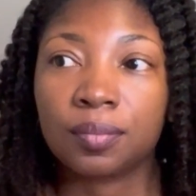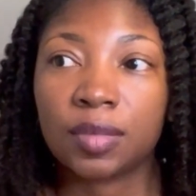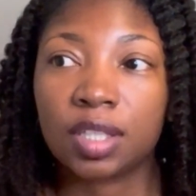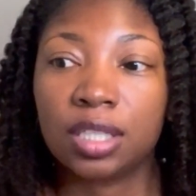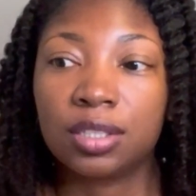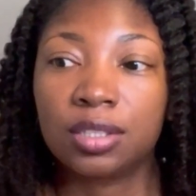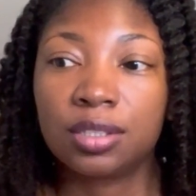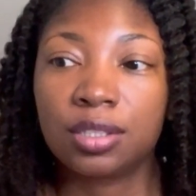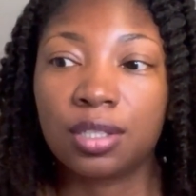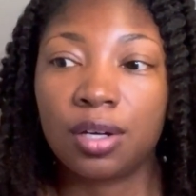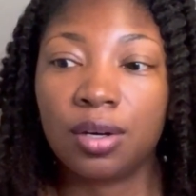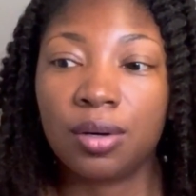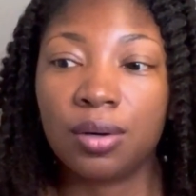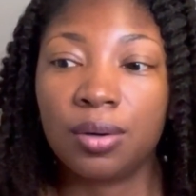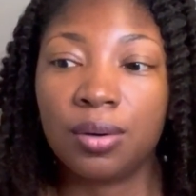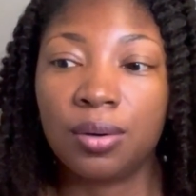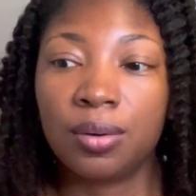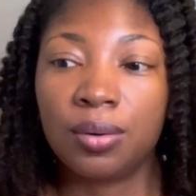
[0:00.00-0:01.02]

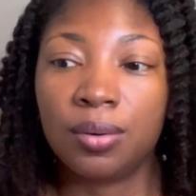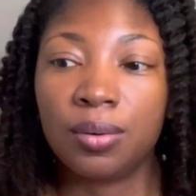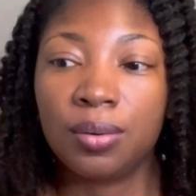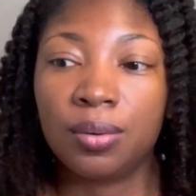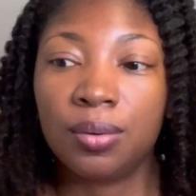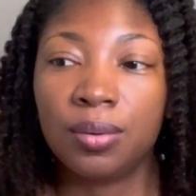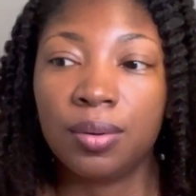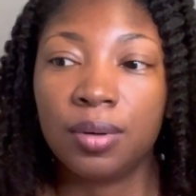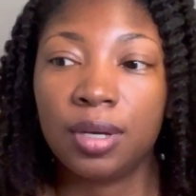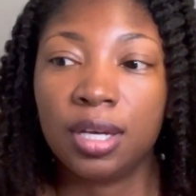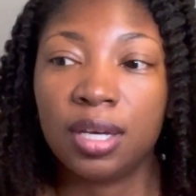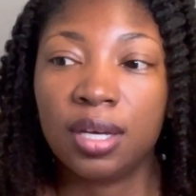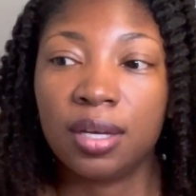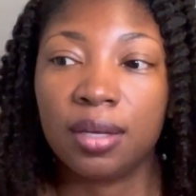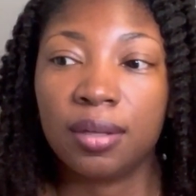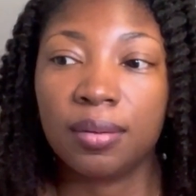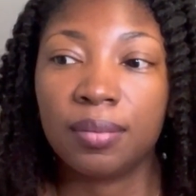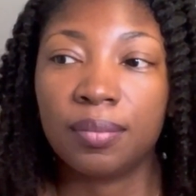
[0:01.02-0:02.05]
So
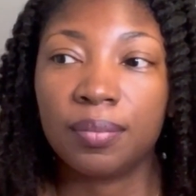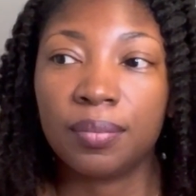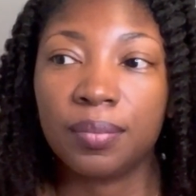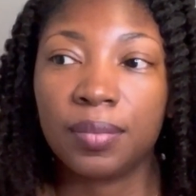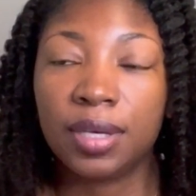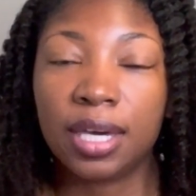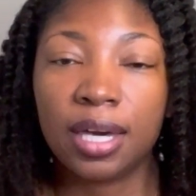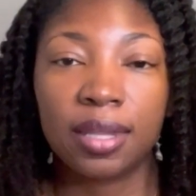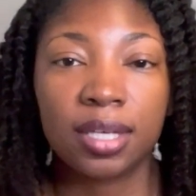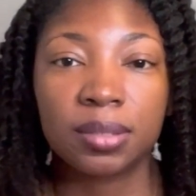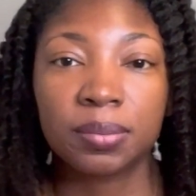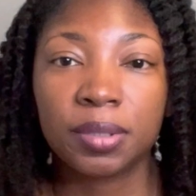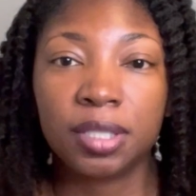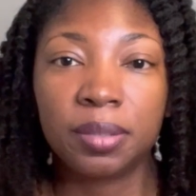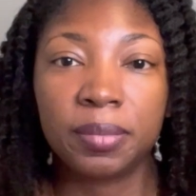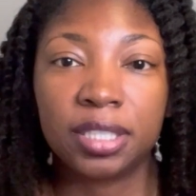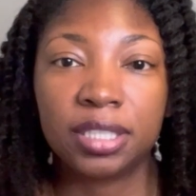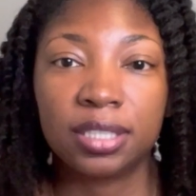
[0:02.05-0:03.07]
yeah, that's pretty
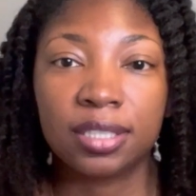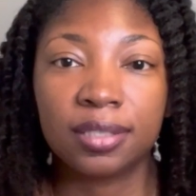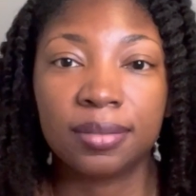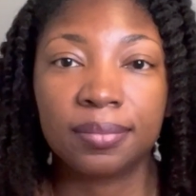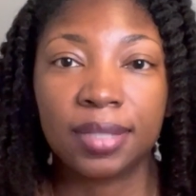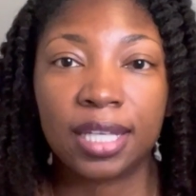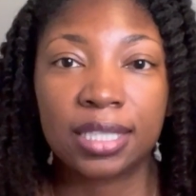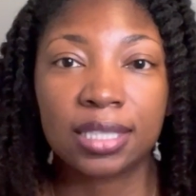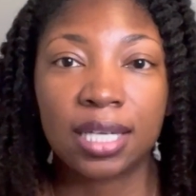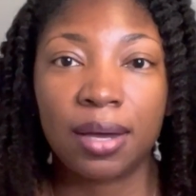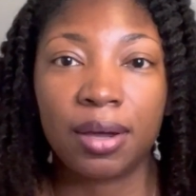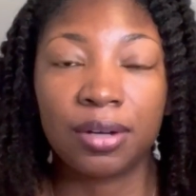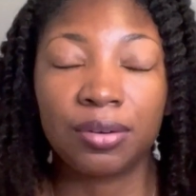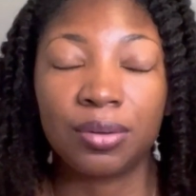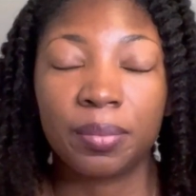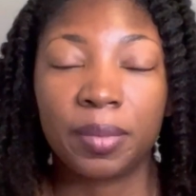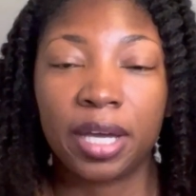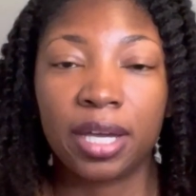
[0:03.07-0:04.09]
much it. That's how I
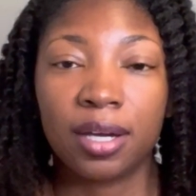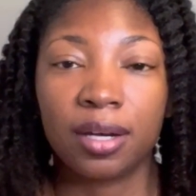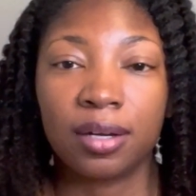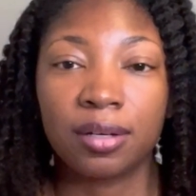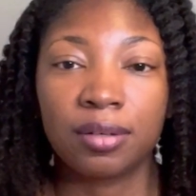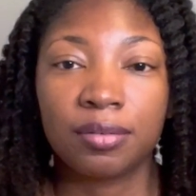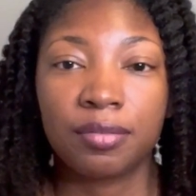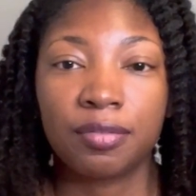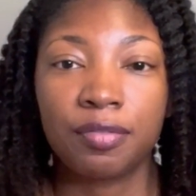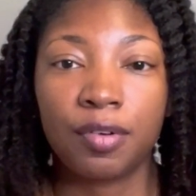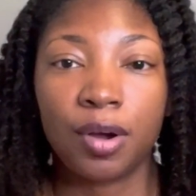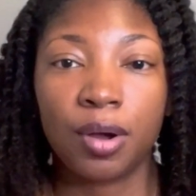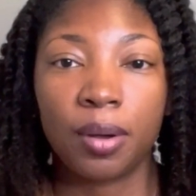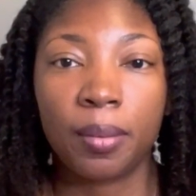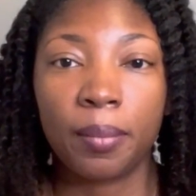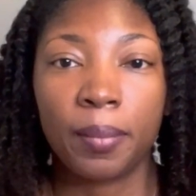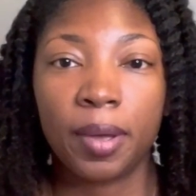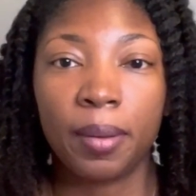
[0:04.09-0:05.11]
grew my hair
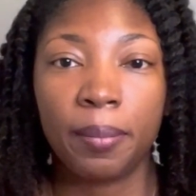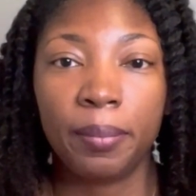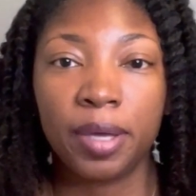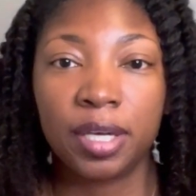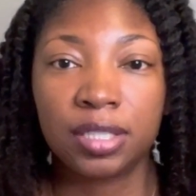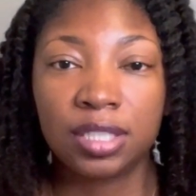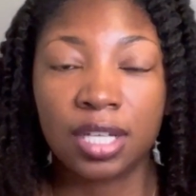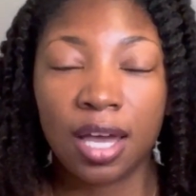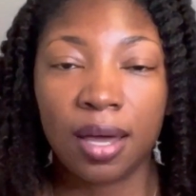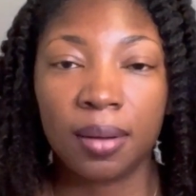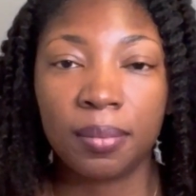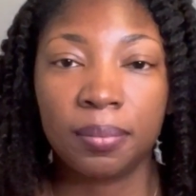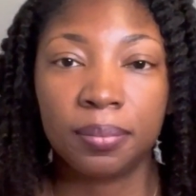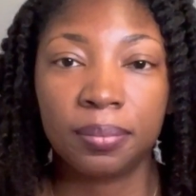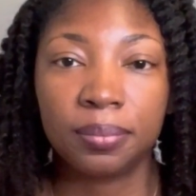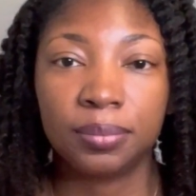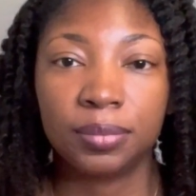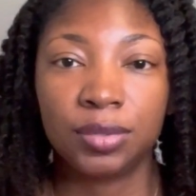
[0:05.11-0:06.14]
from big chop
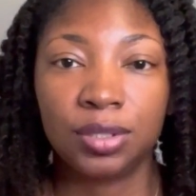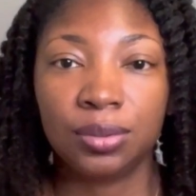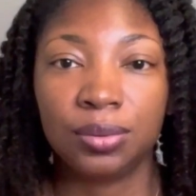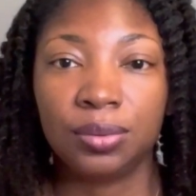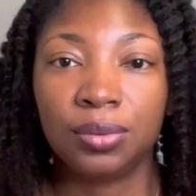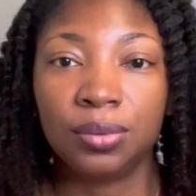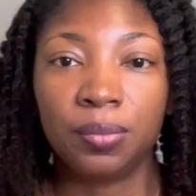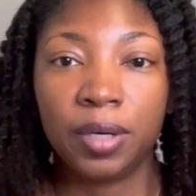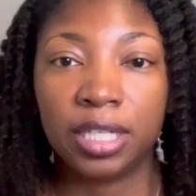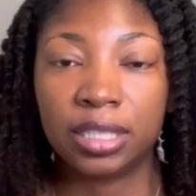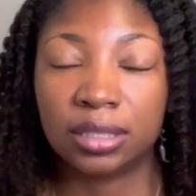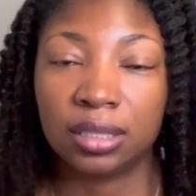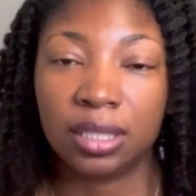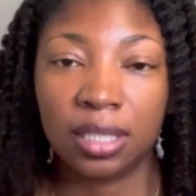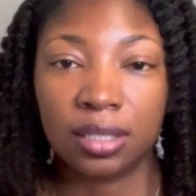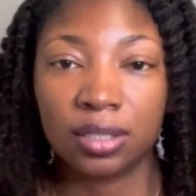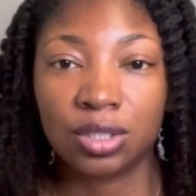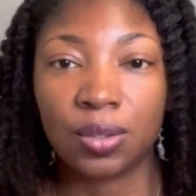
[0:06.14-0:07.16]
to waist
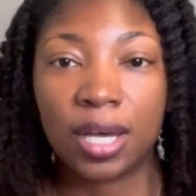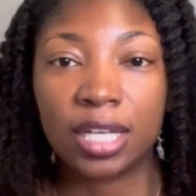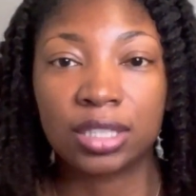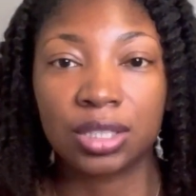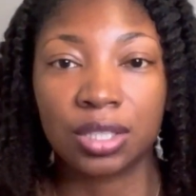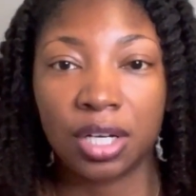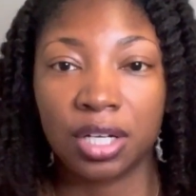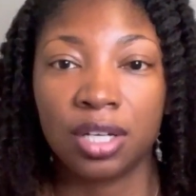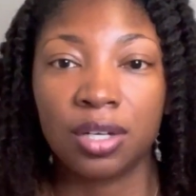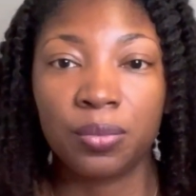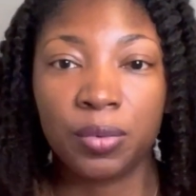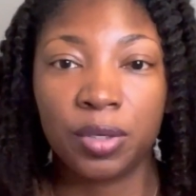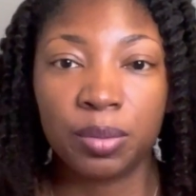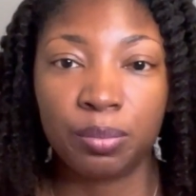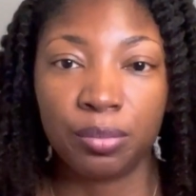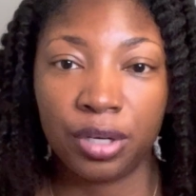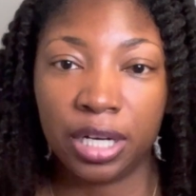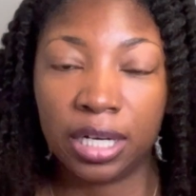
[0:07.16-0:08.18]
length. So I started
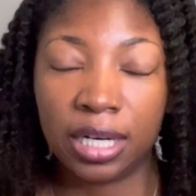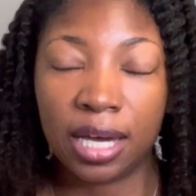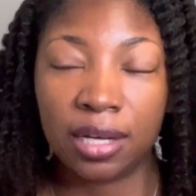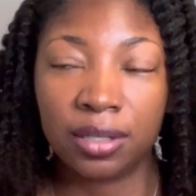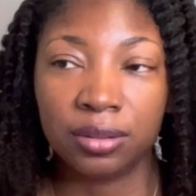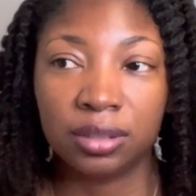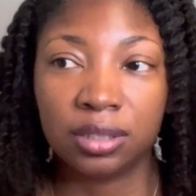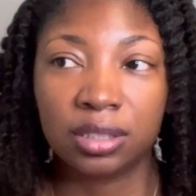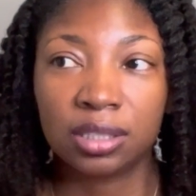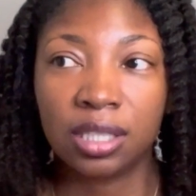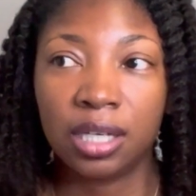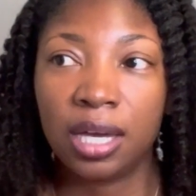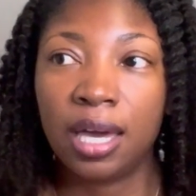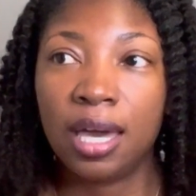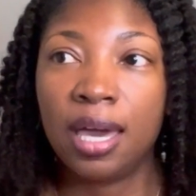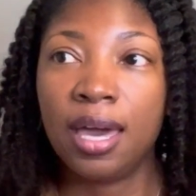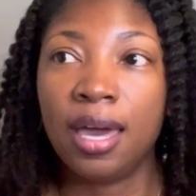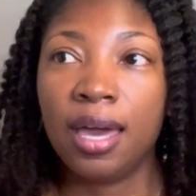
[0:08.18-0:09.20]
with braid outs.
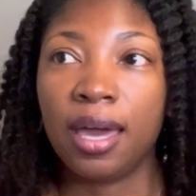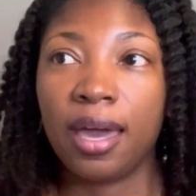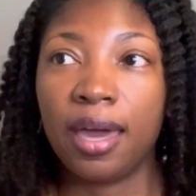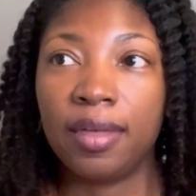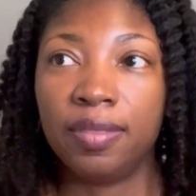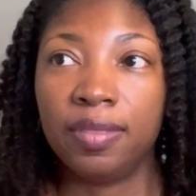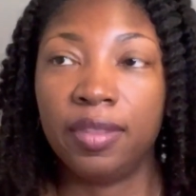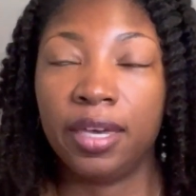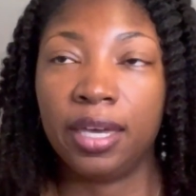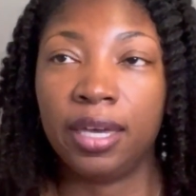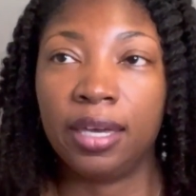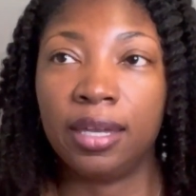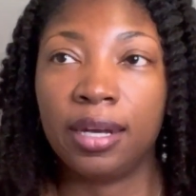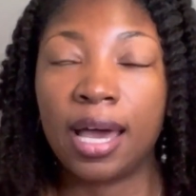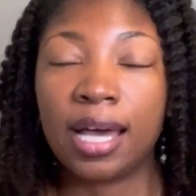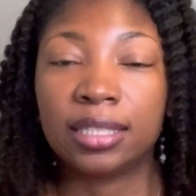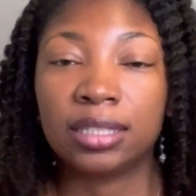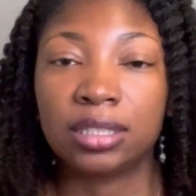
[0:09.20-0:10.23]
And then
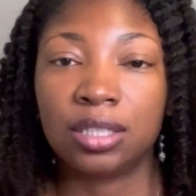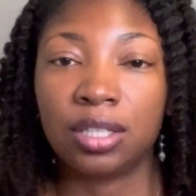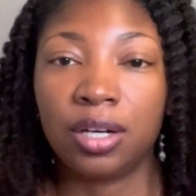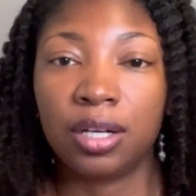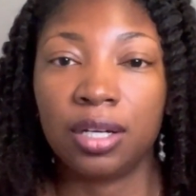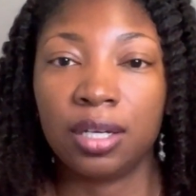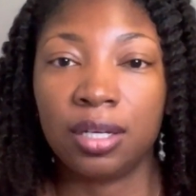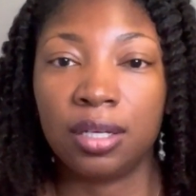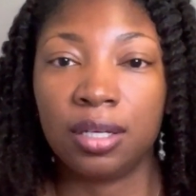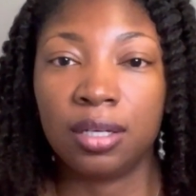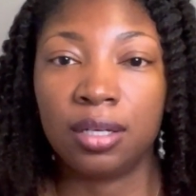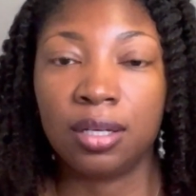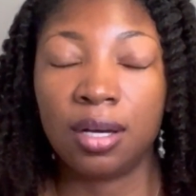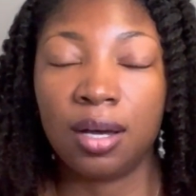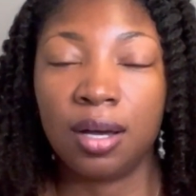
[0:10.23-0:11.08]
I started,